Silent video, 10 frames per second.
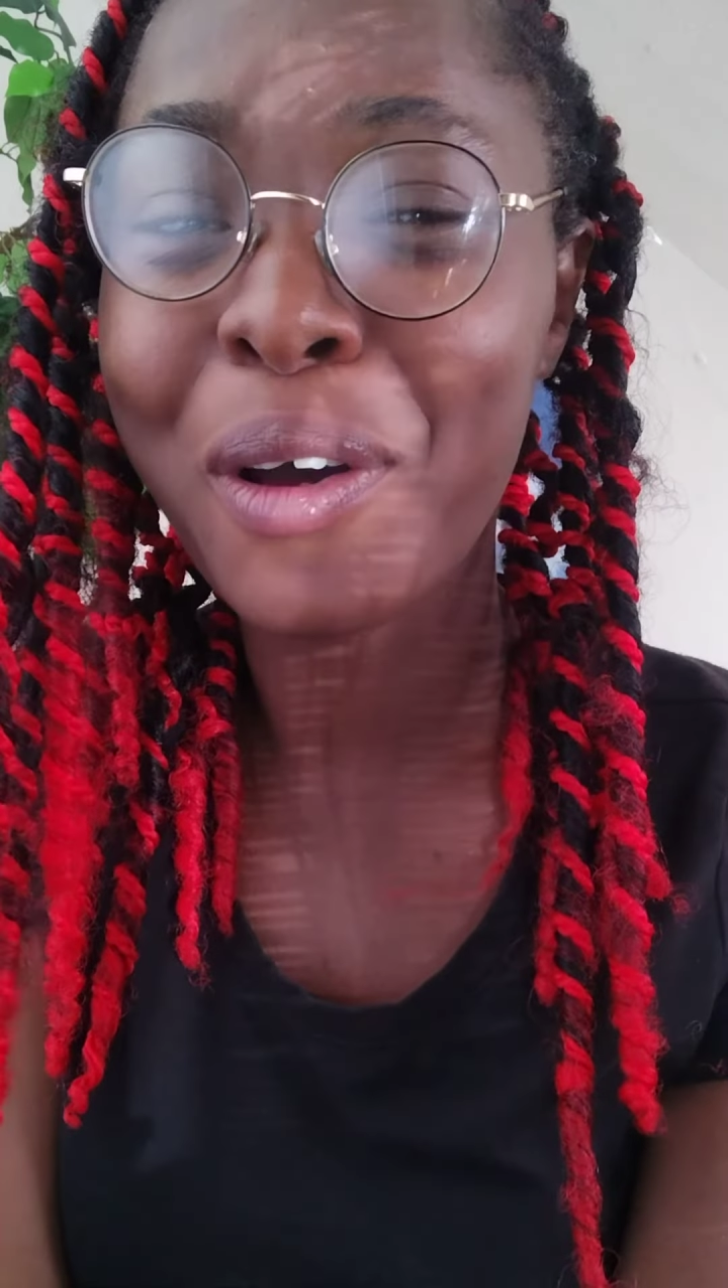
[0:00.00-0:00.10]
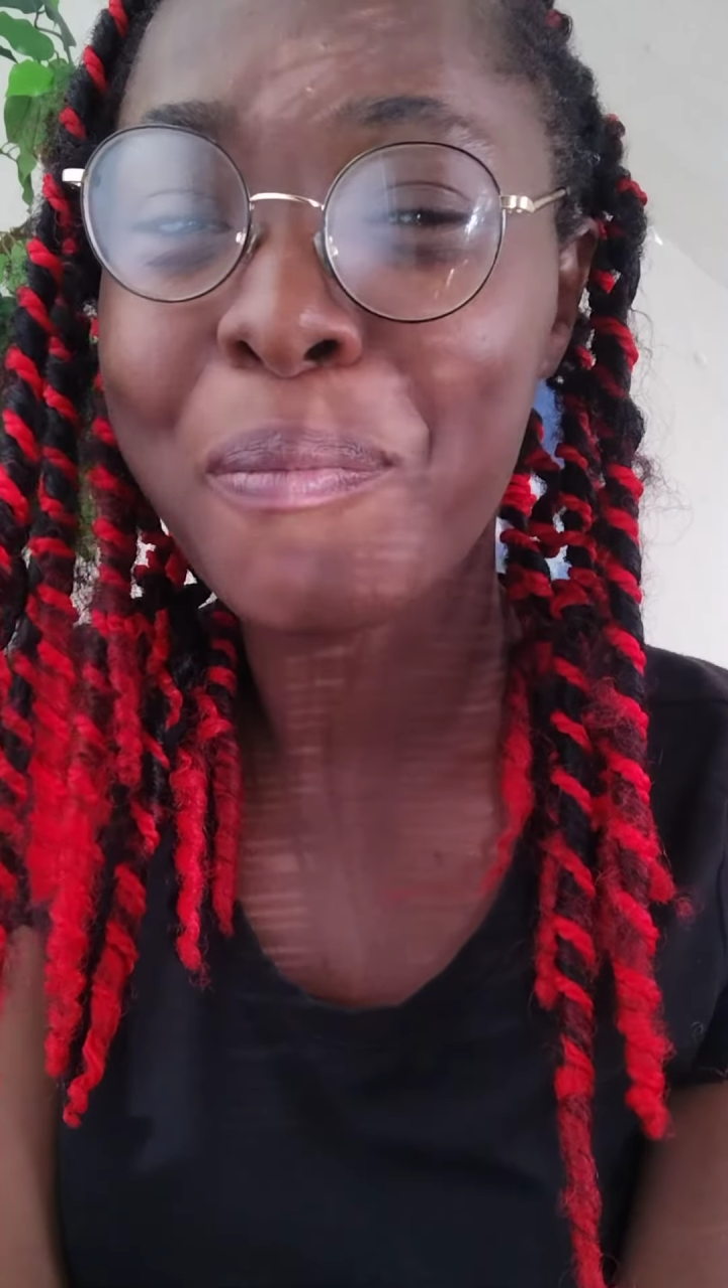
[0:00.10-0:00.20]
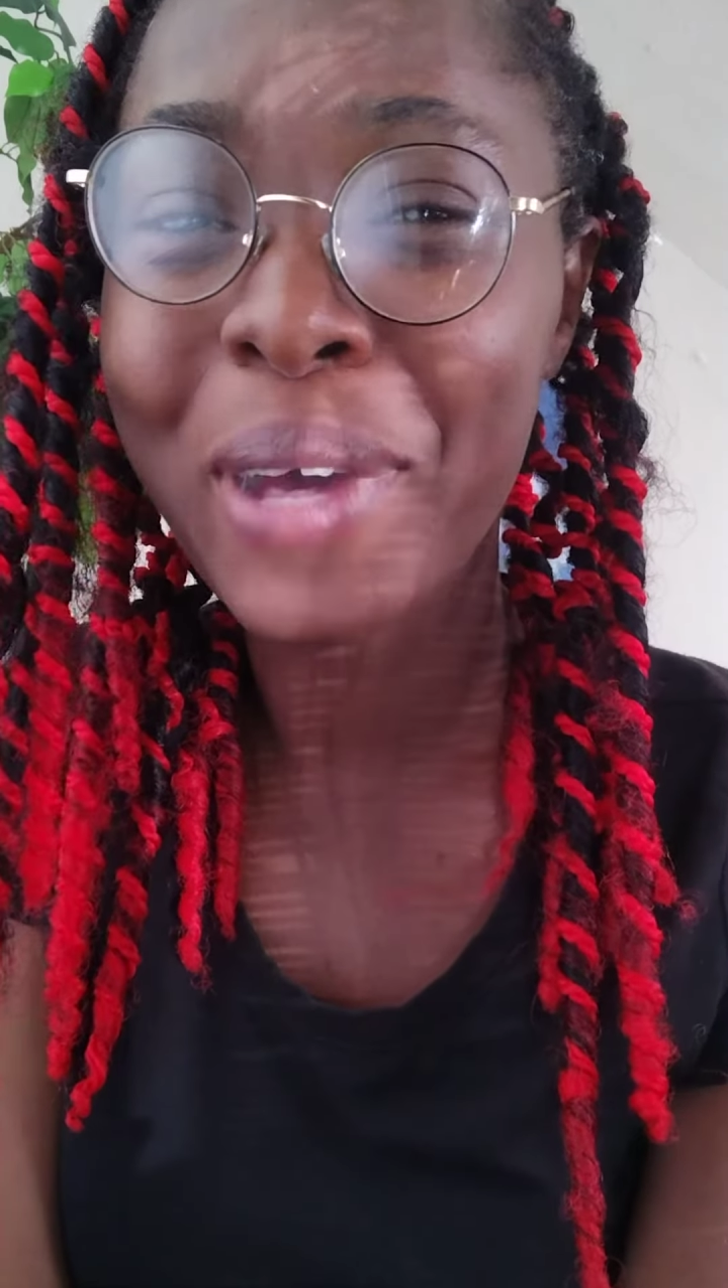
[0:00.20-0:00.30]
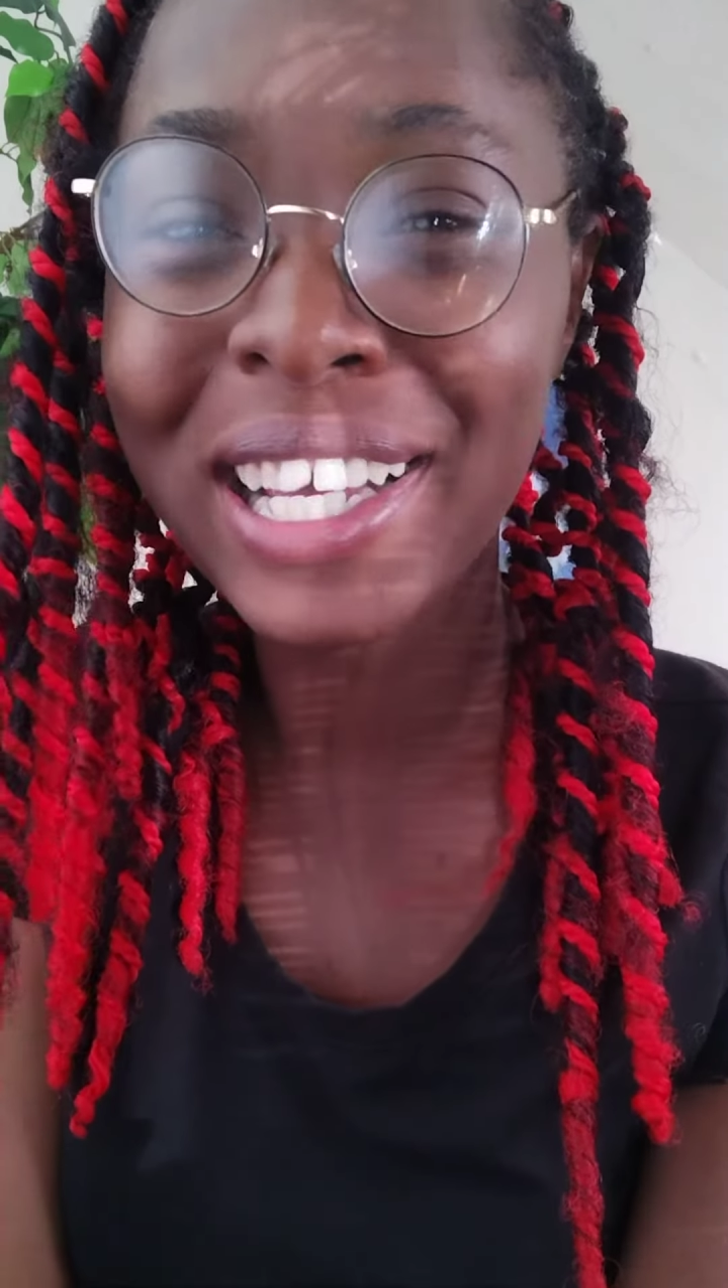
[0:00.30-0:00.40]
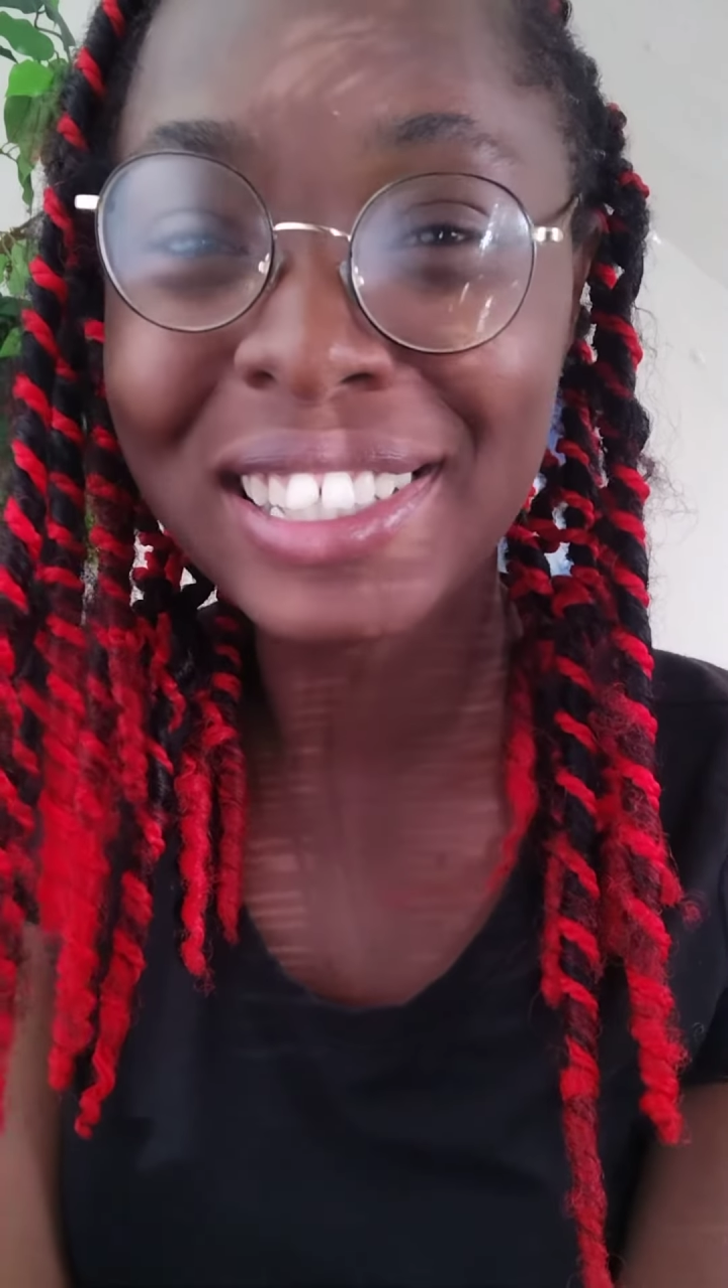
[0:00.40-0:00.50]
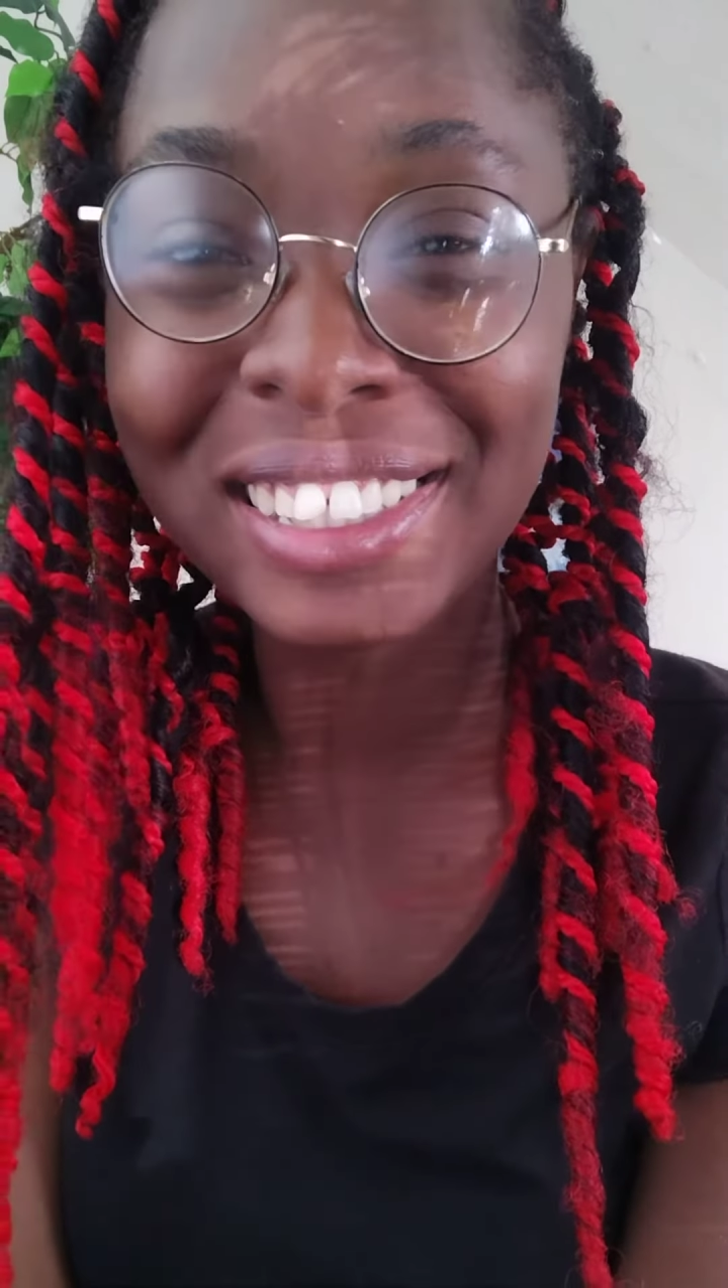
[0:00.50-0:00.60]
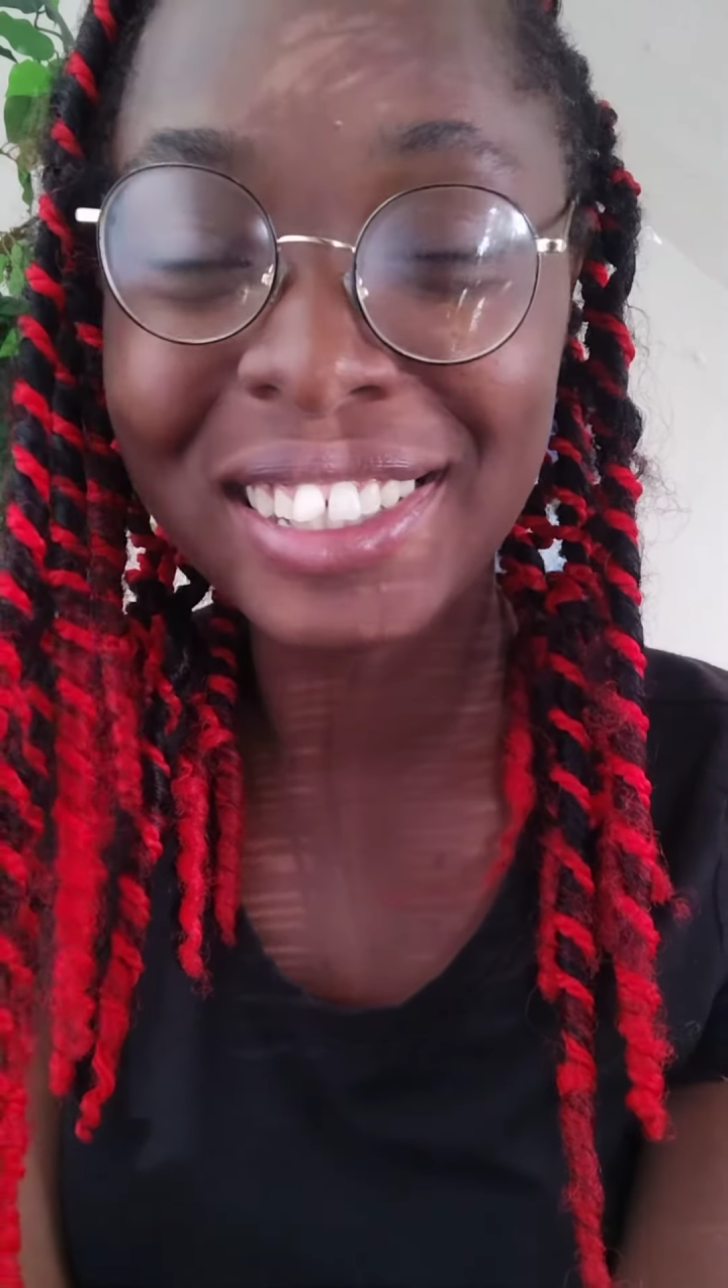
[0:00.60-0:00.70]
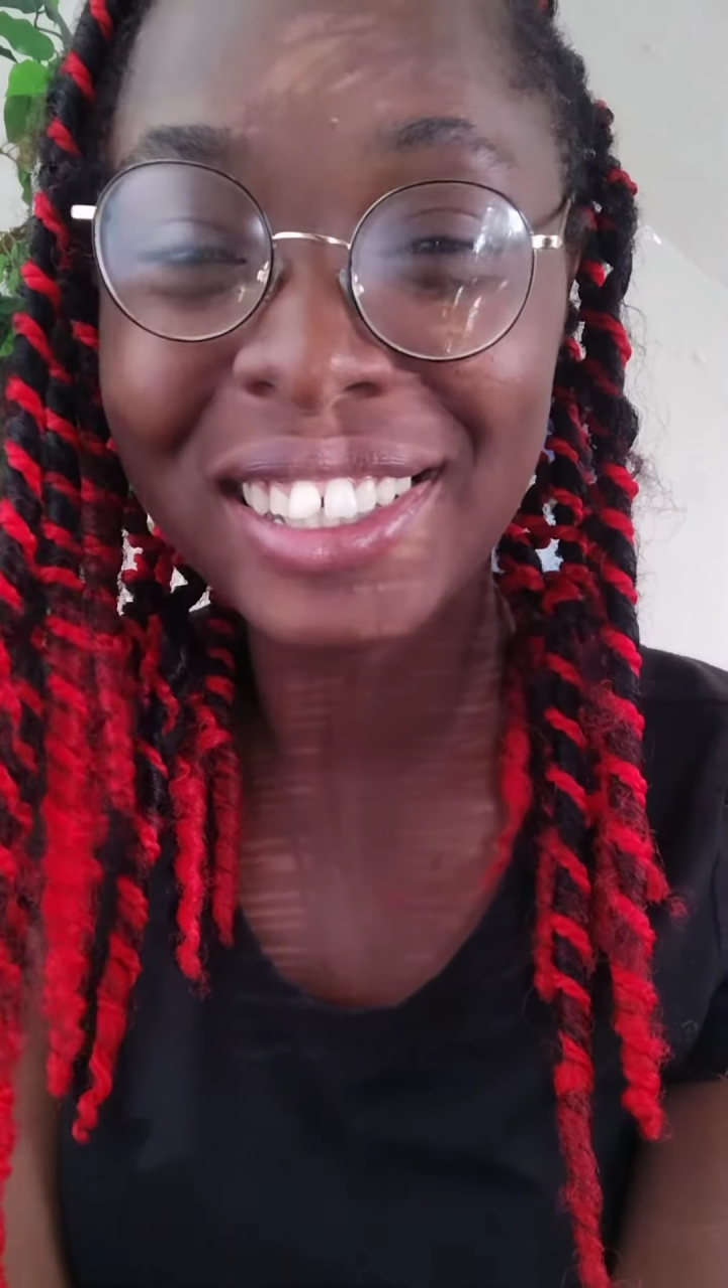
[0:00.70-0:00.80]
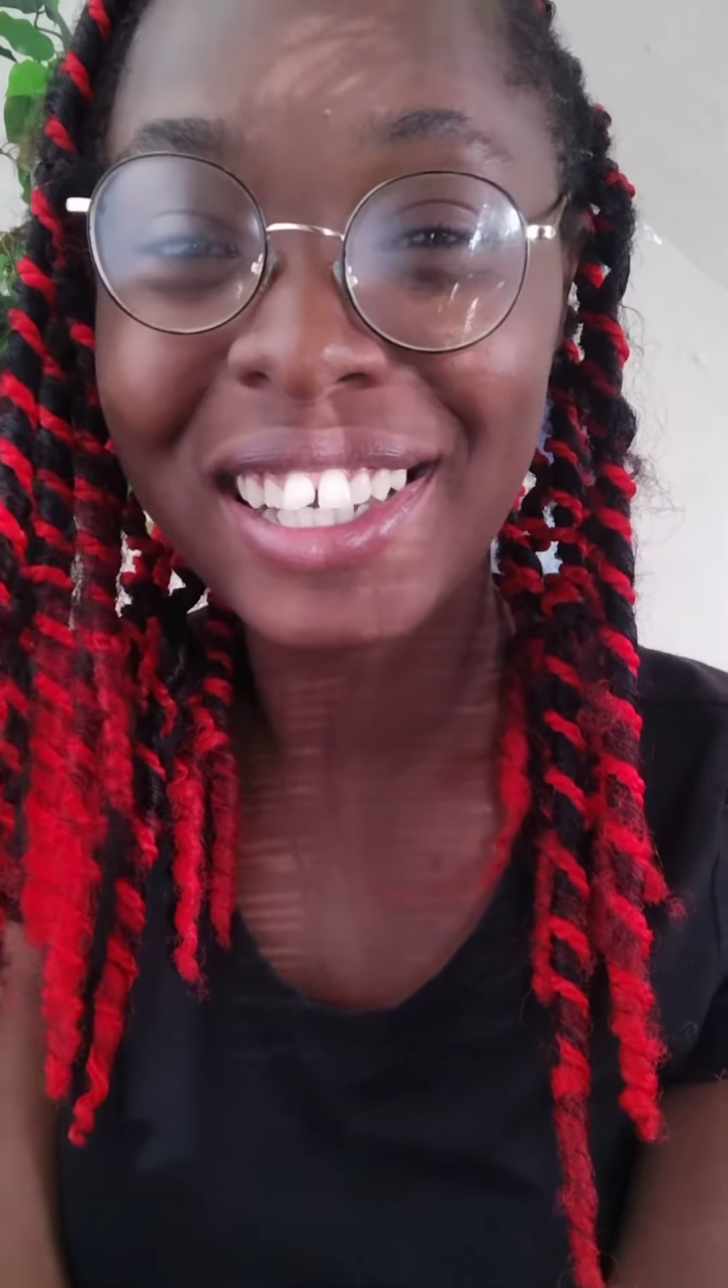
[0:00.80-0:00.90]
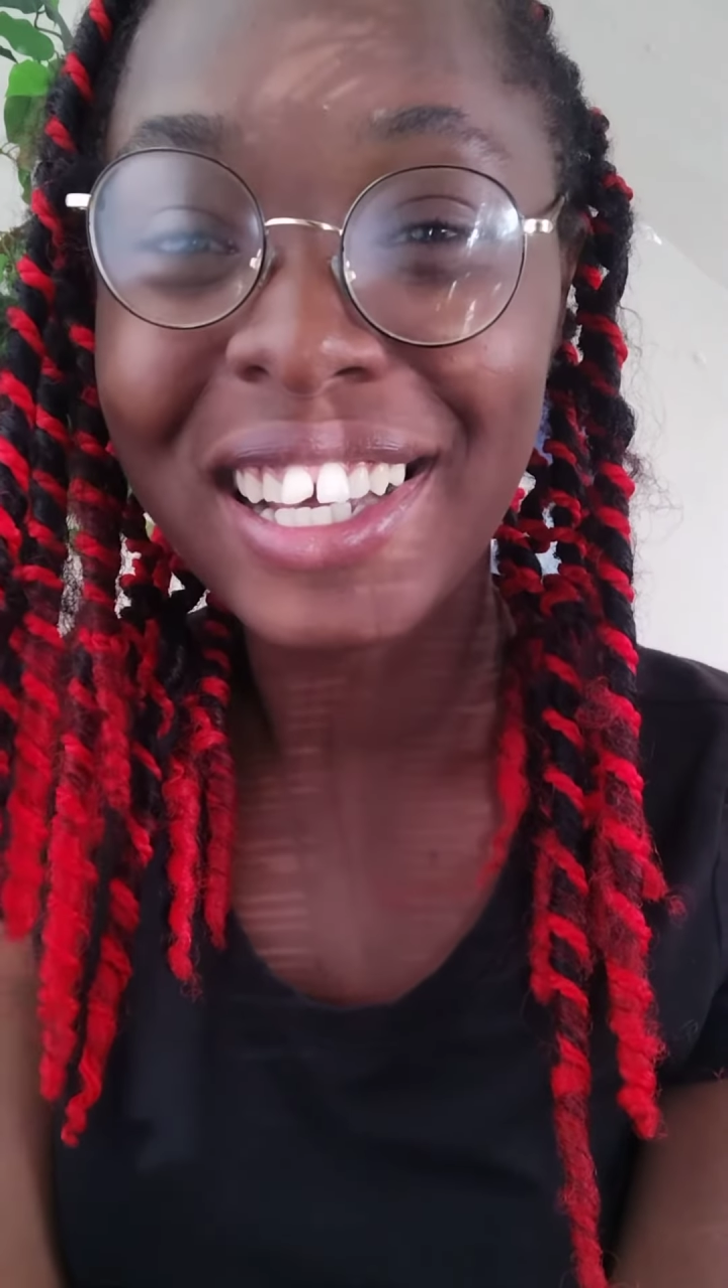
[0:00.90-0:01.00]

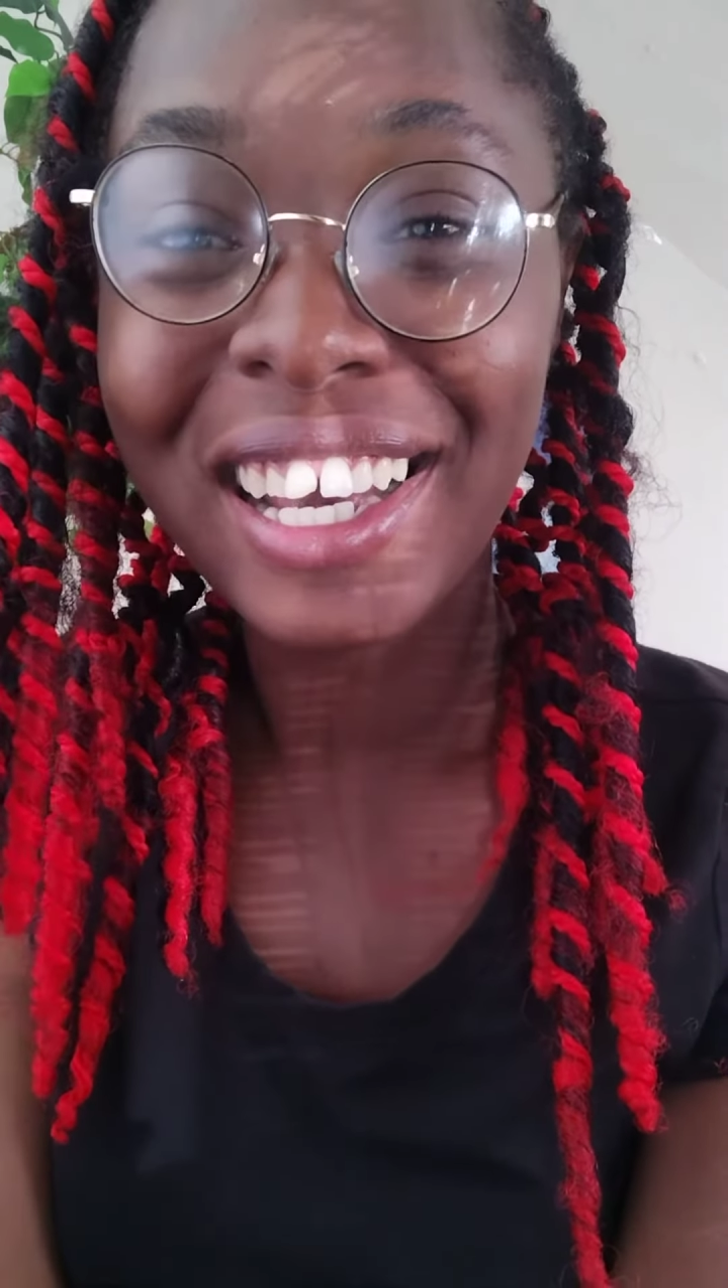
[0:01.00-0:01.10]
amazing.